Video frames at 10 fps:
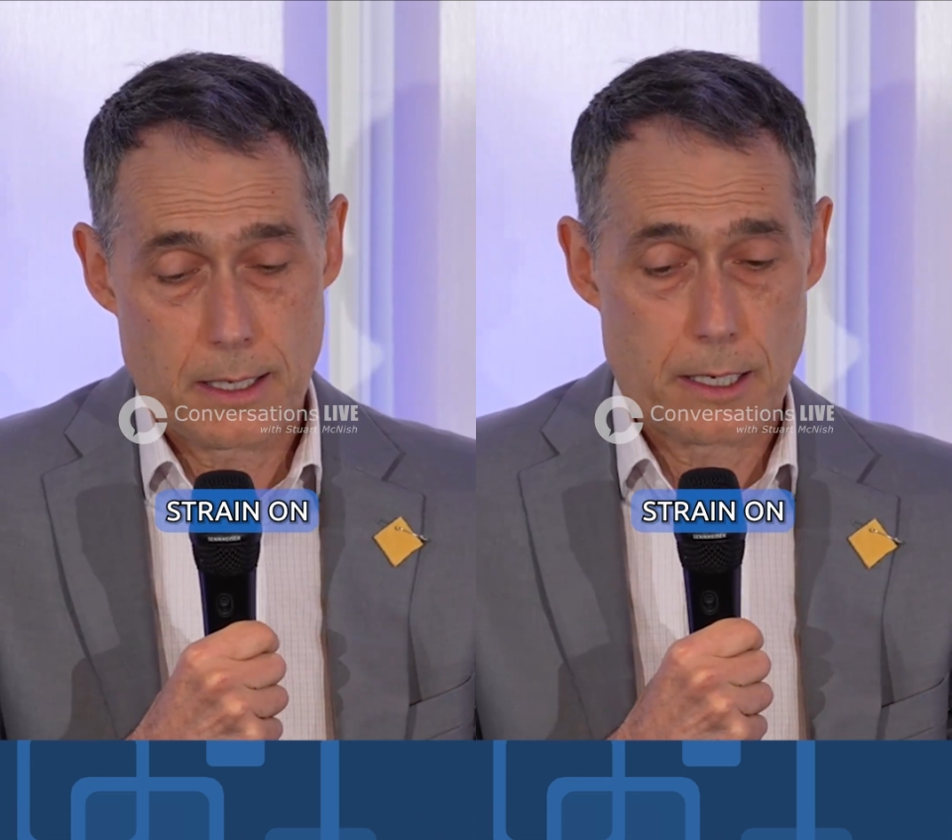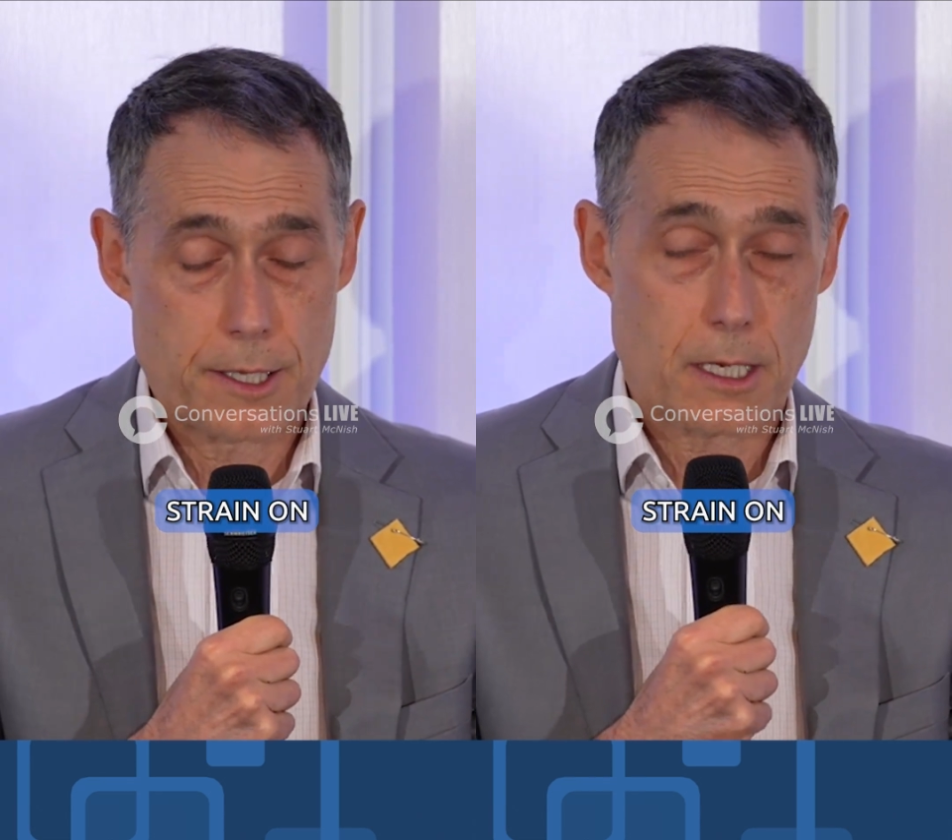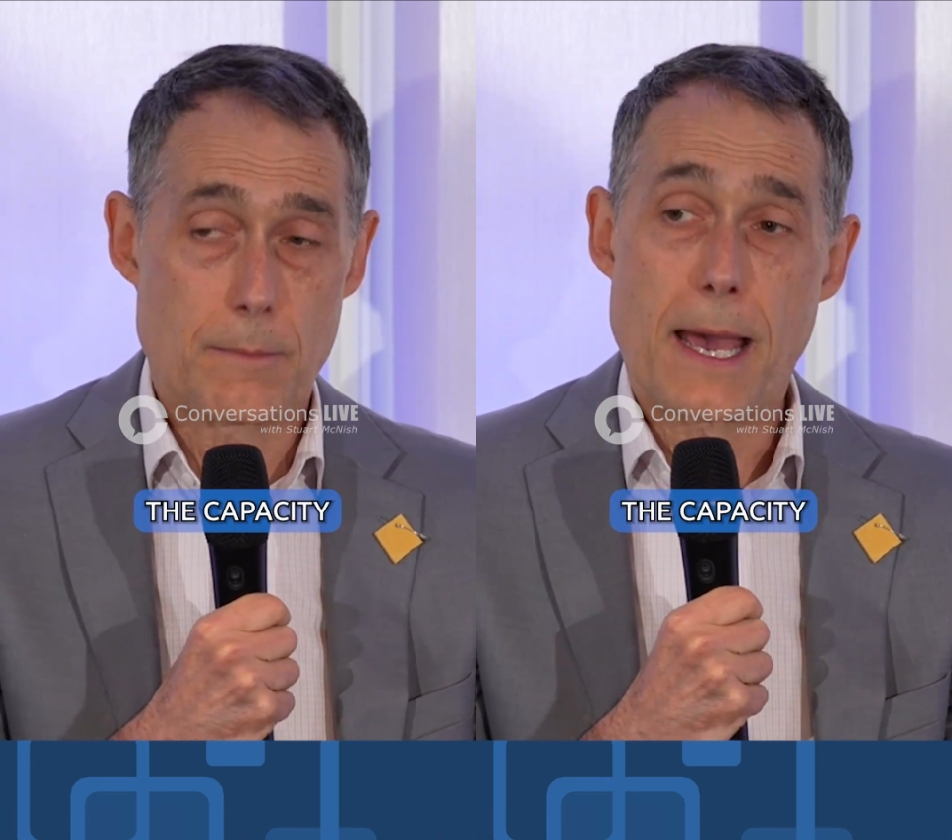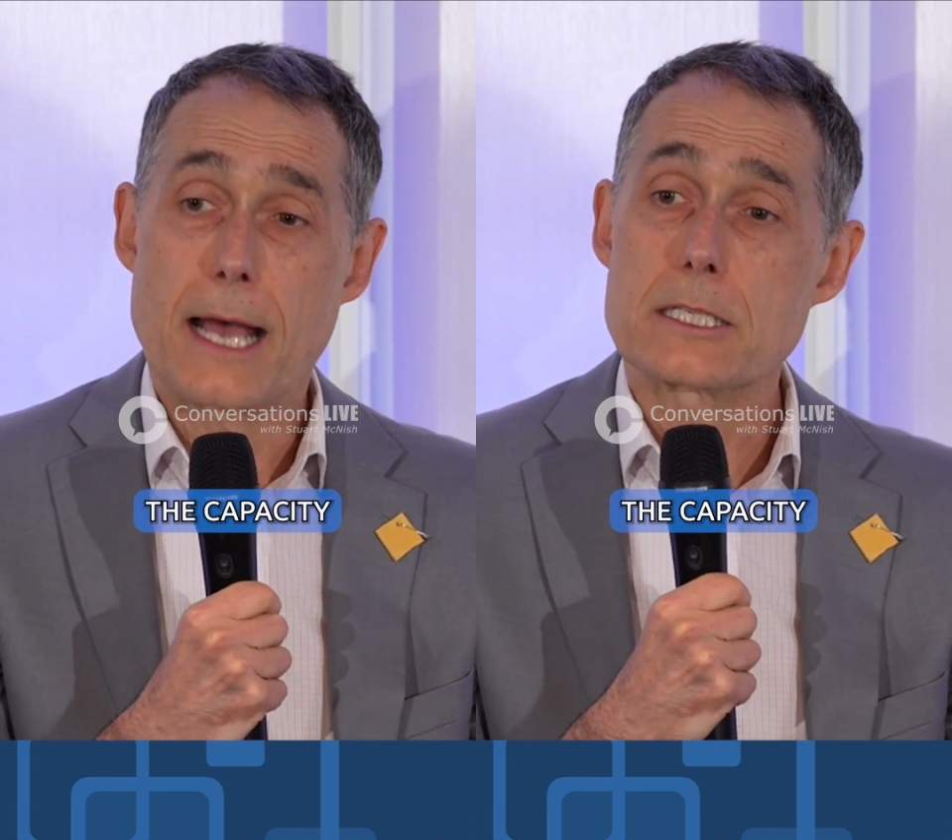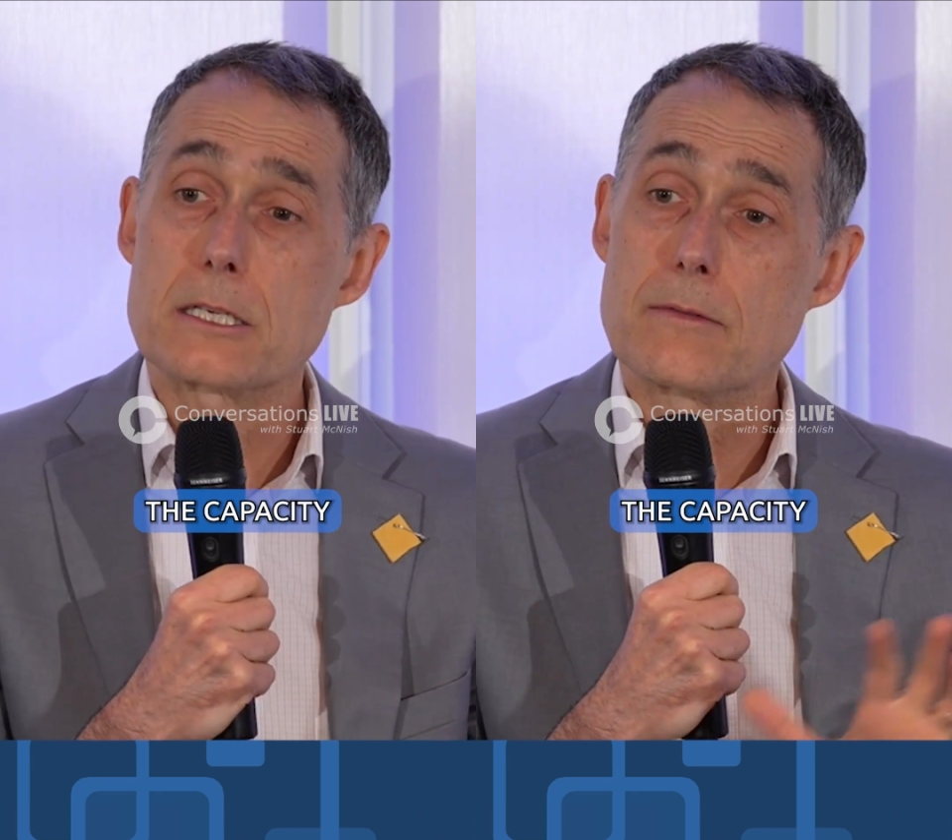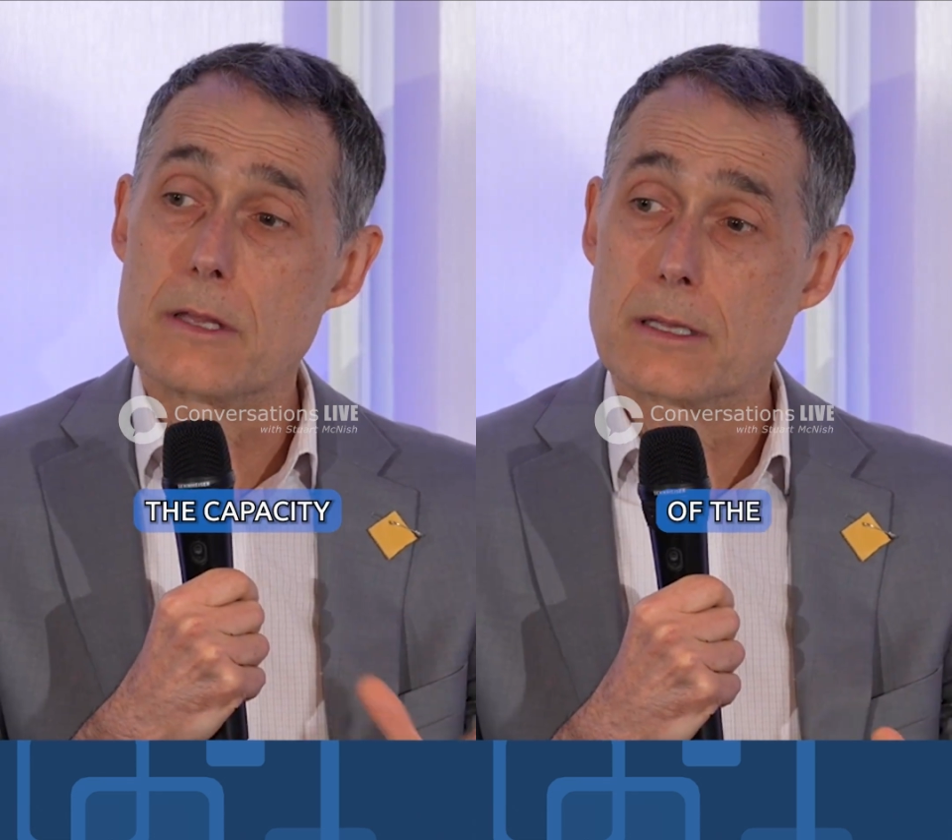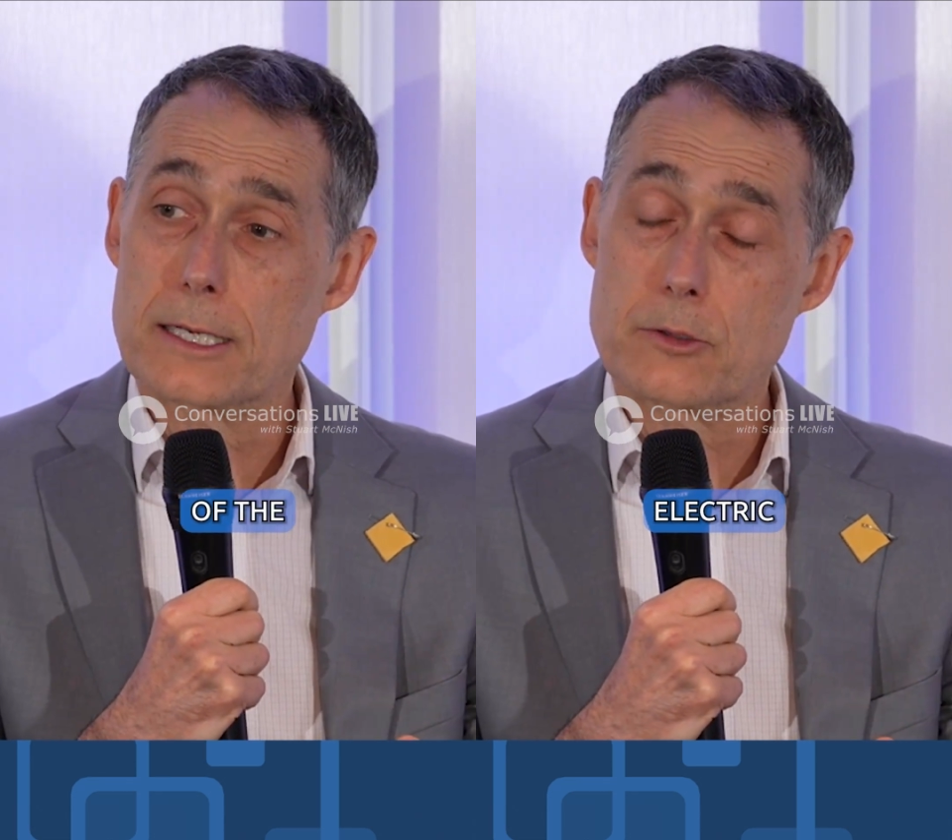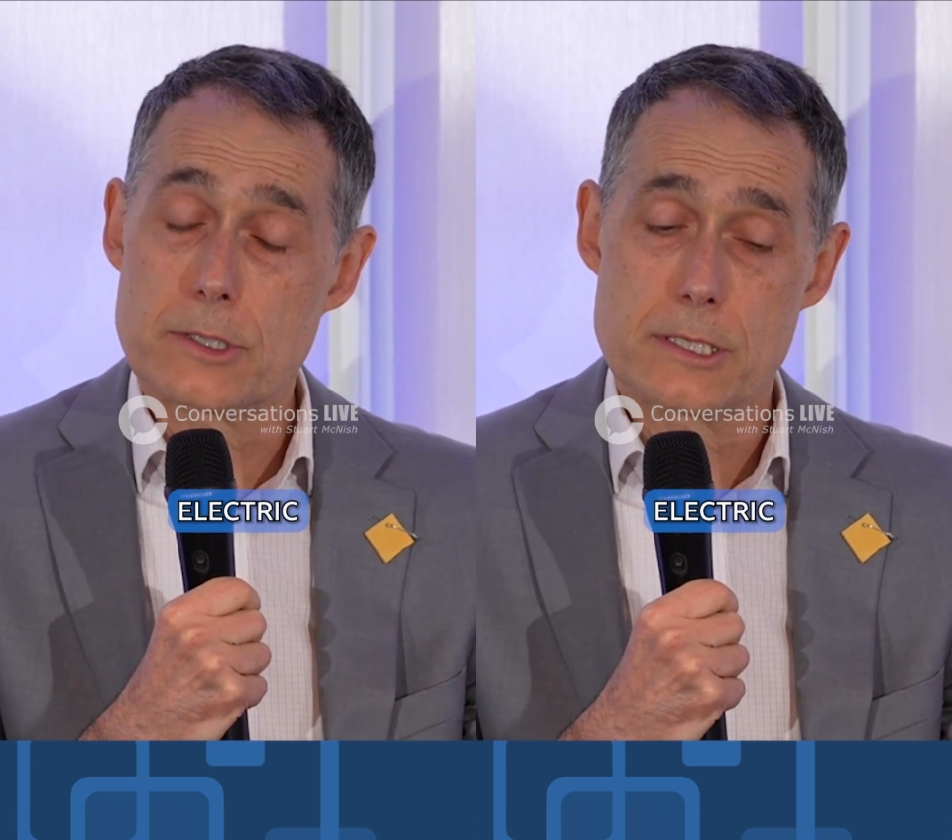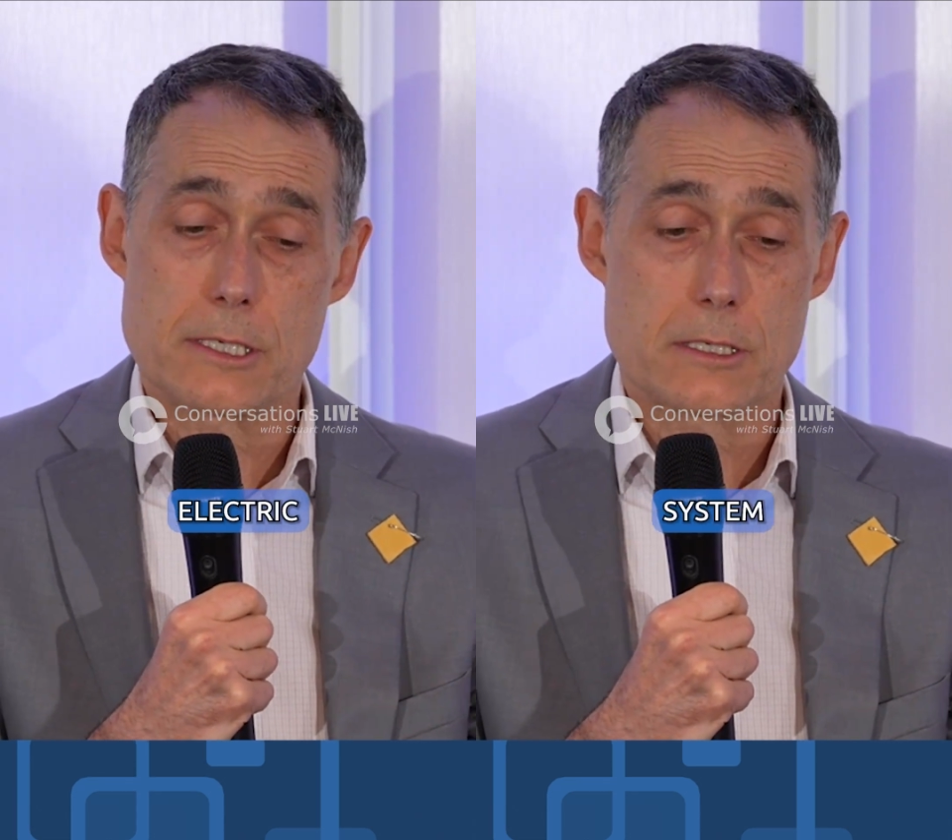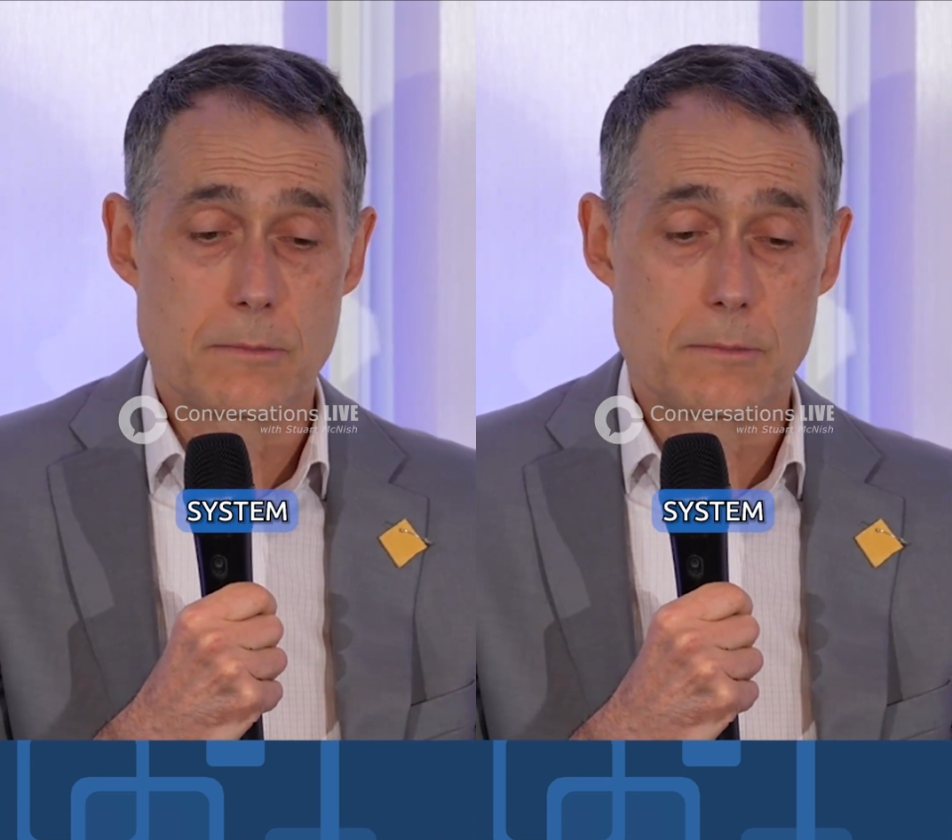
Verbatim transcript: uh, the capacity of the electric